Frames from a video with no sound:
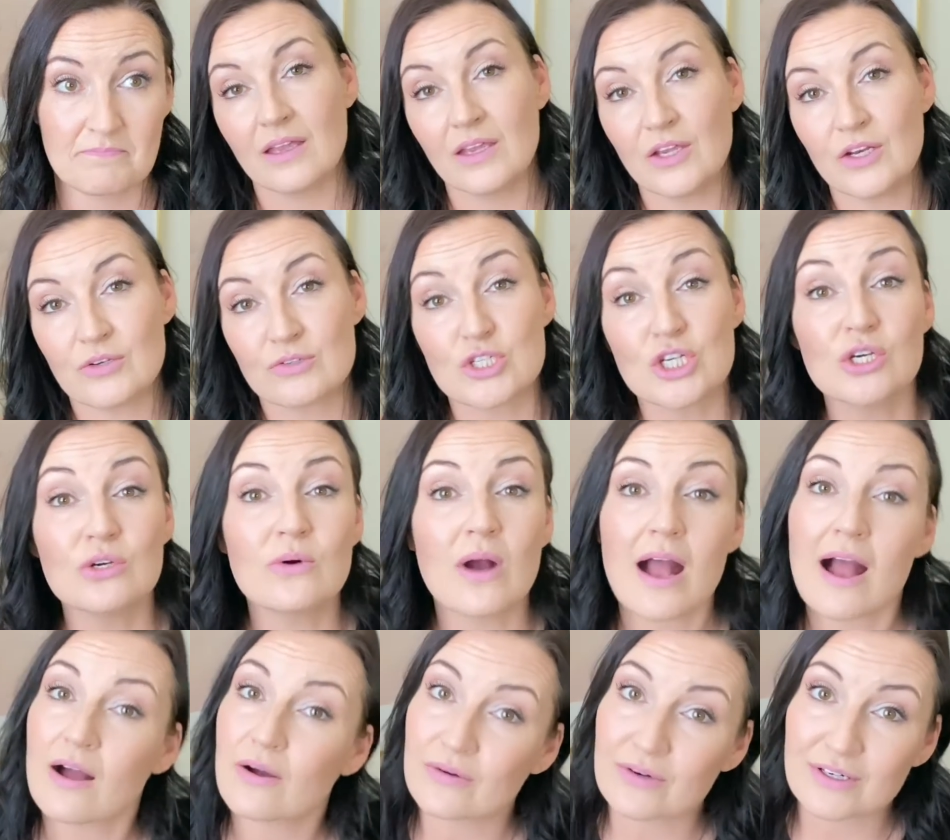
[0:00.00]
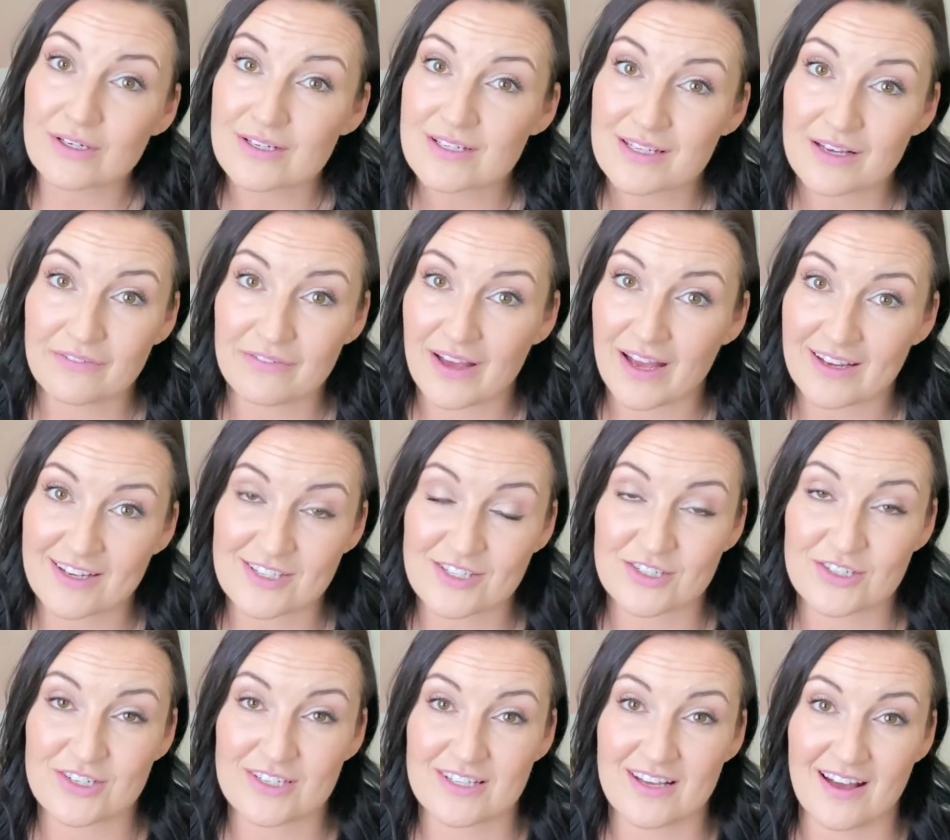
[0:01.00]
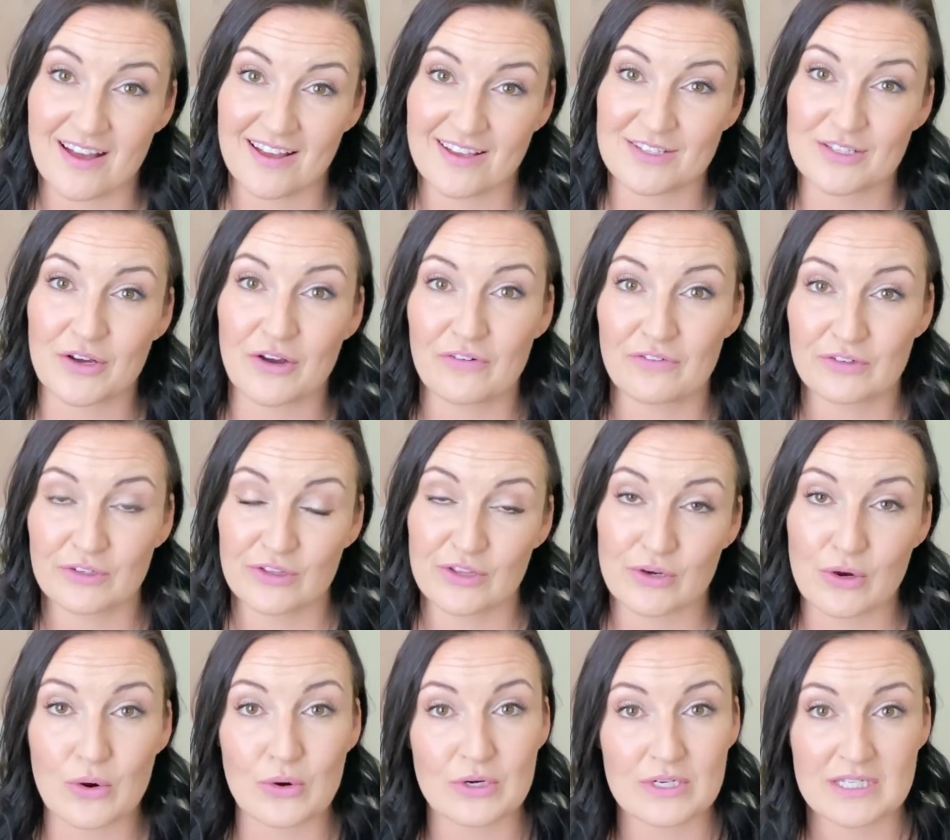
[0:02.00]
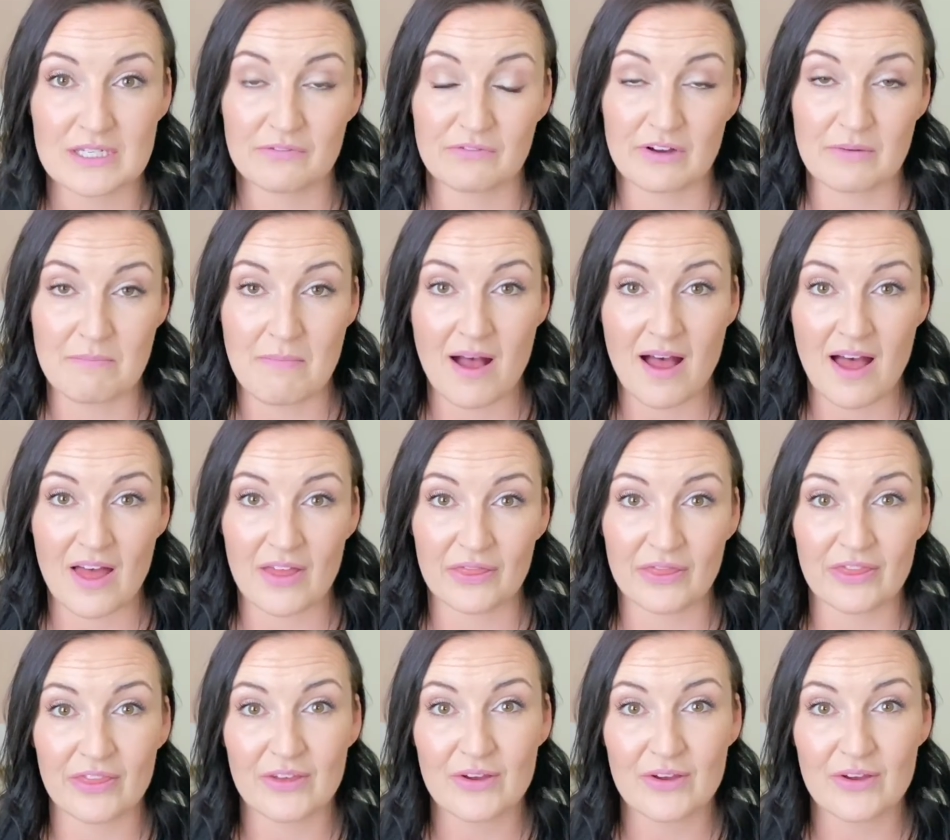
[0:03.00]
2 hours of exercise over the course of a month,